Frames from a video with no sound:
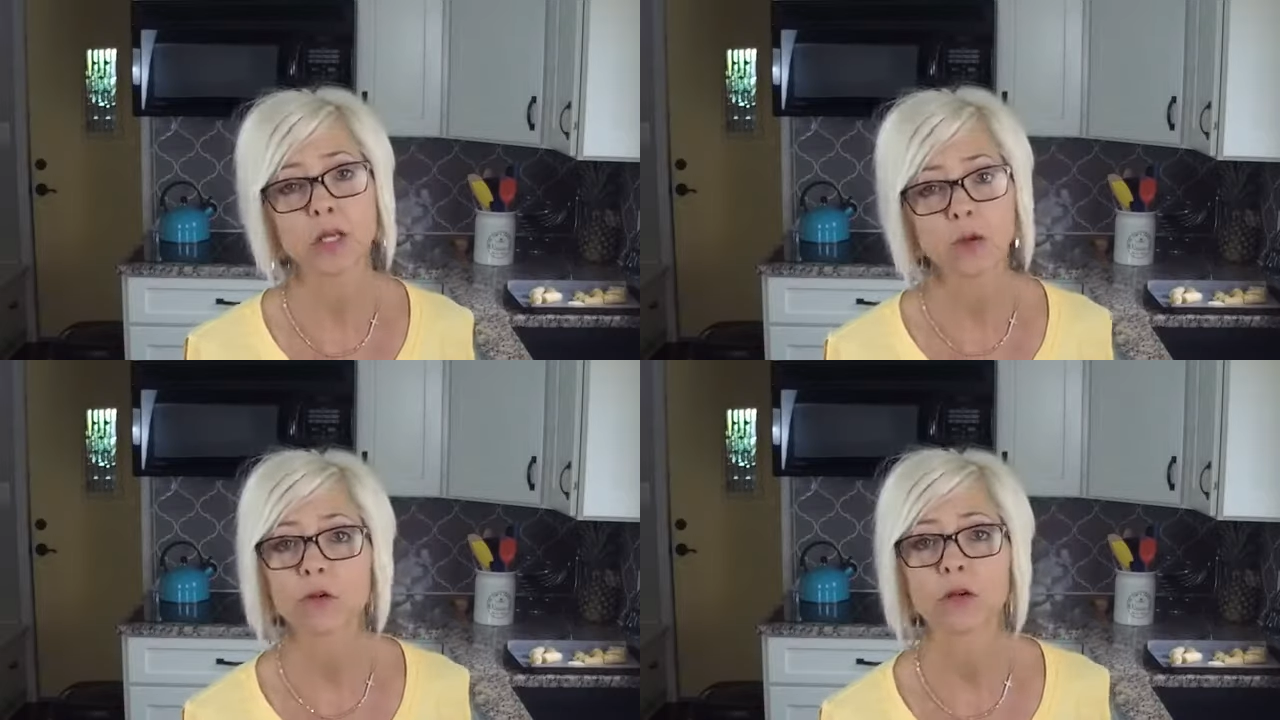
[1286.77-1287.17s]
I
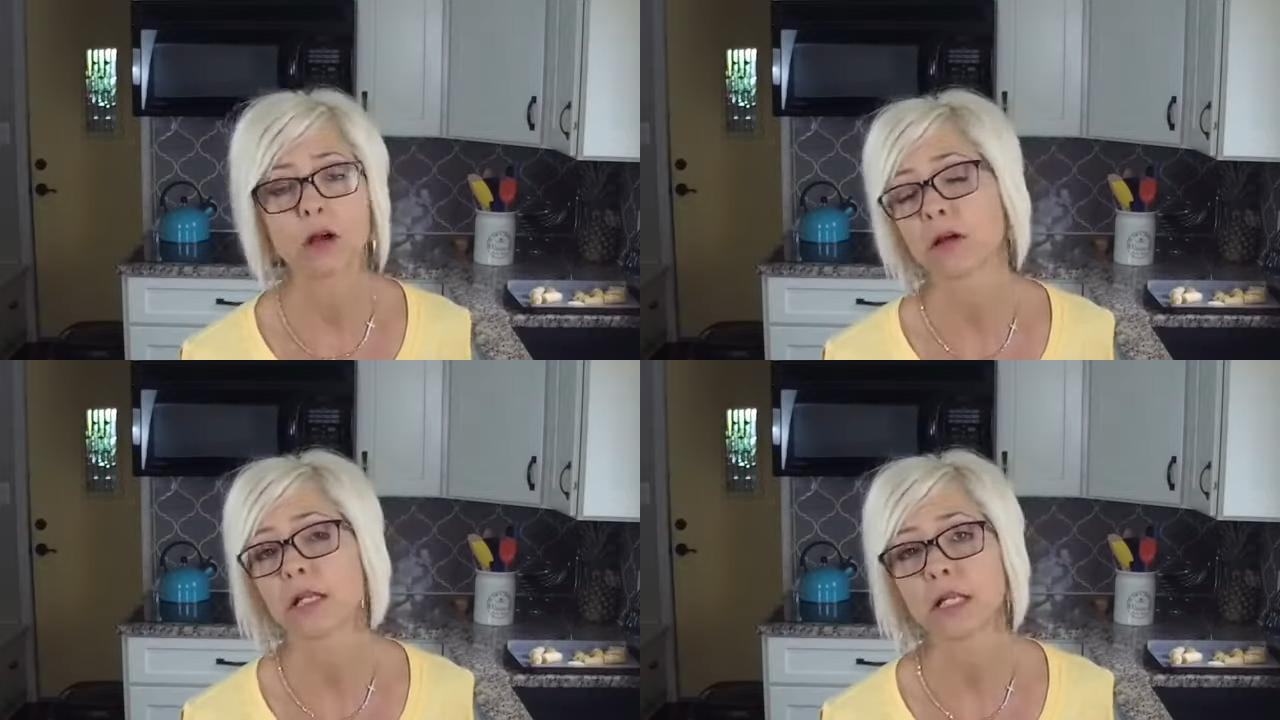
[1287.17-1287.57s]
know
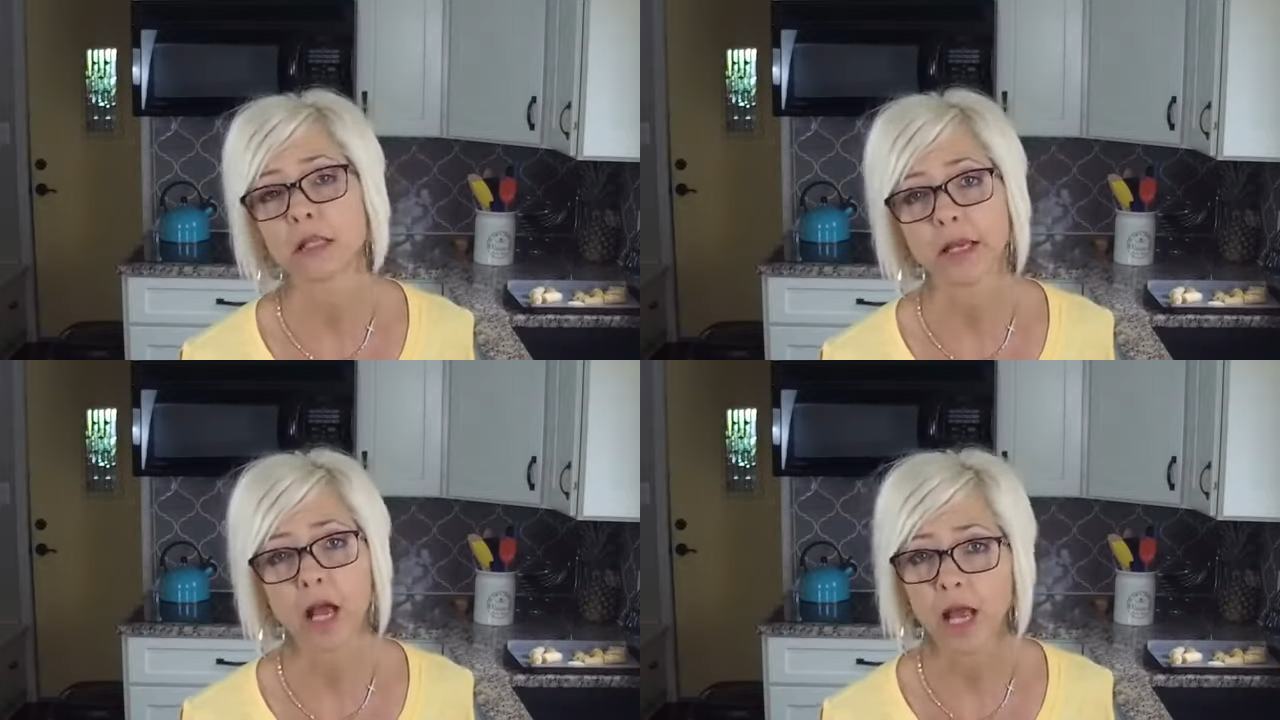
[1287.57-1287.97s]
they're already
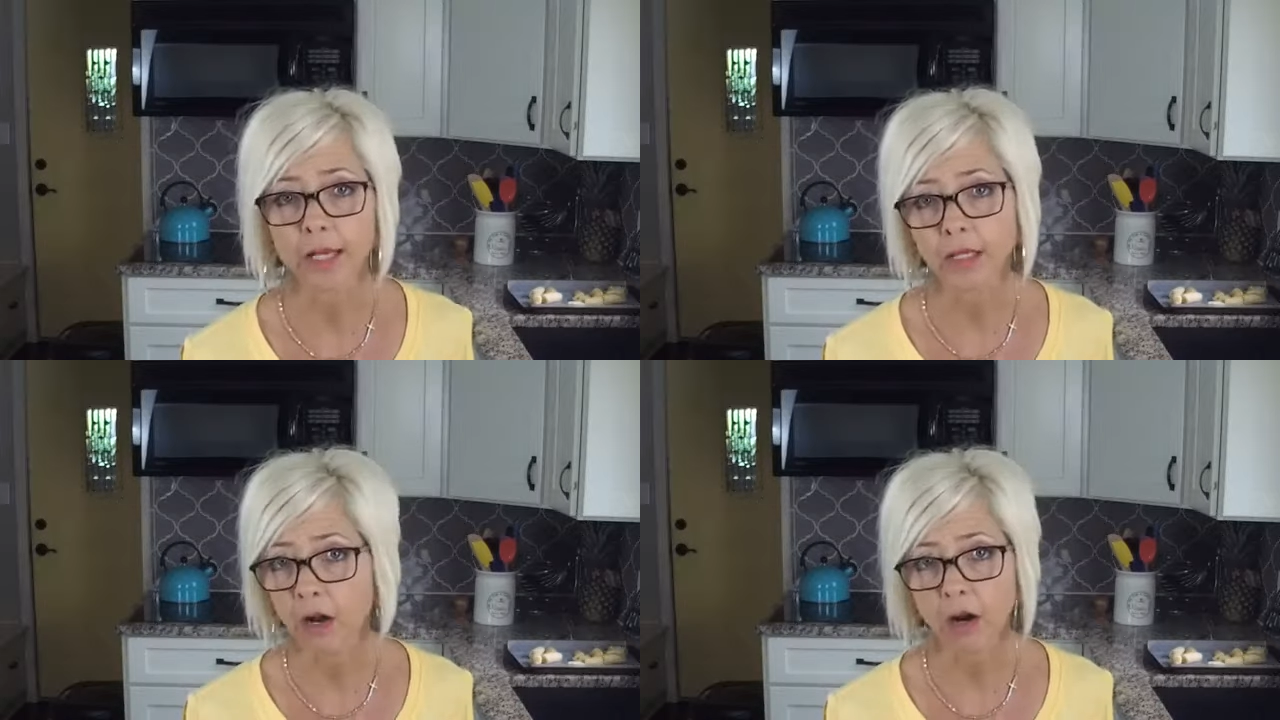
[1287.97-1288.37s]
like a
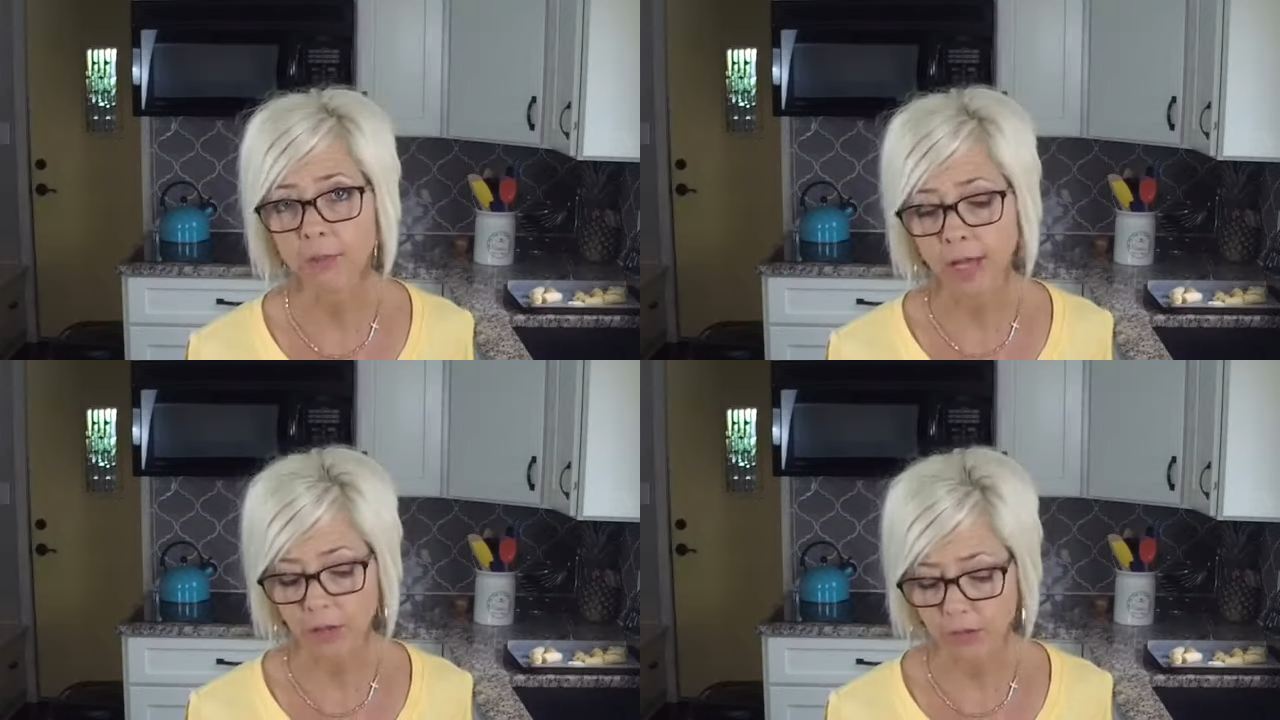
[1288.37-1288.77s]
high
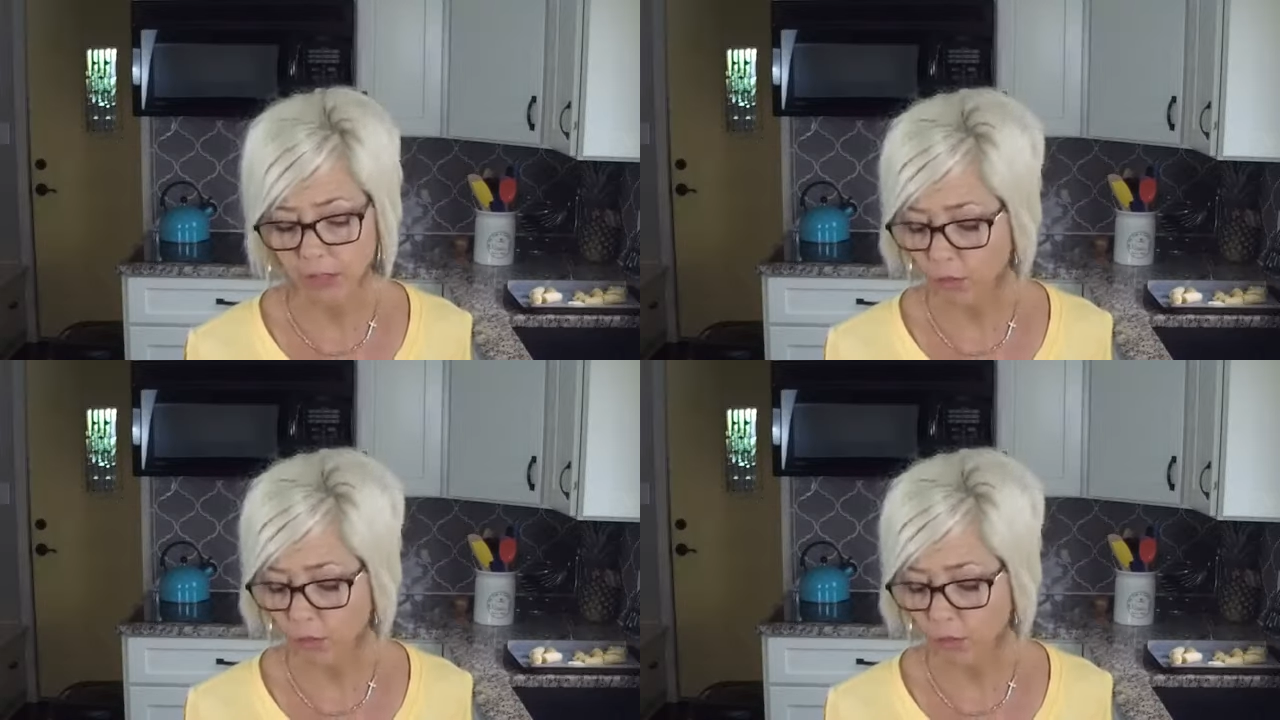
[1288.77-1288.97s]
carb count.